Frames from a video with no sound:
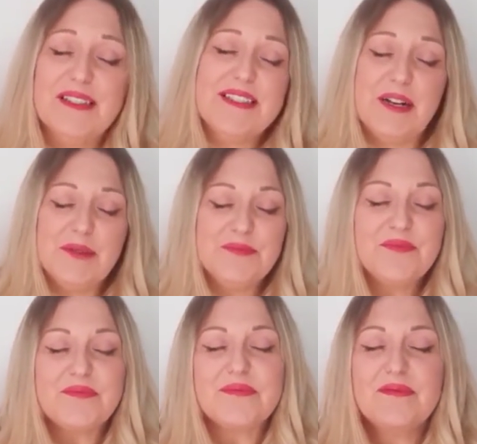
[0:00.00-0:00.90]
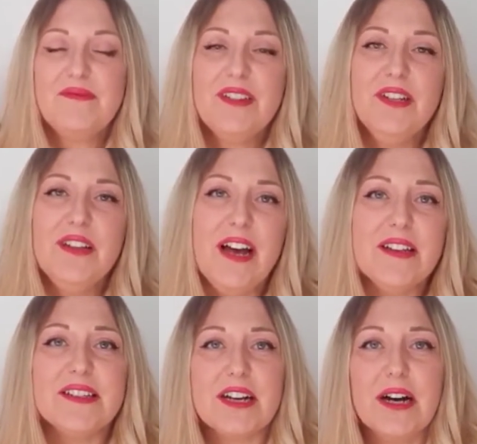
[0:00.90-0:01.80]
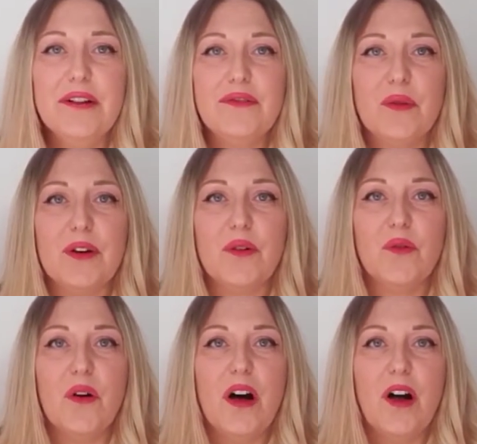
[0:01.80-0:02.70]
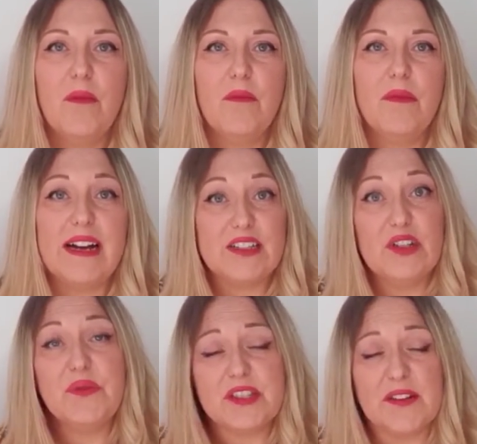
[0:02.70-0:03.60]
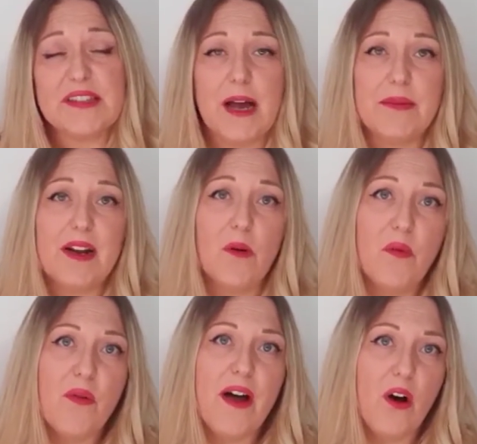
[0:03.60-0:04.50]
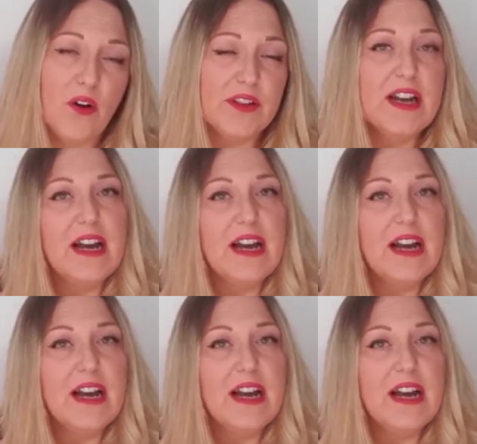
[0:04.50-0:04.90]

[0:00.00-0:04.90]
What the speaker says: So that stuff will, as new stuff's happening, I'll put that on,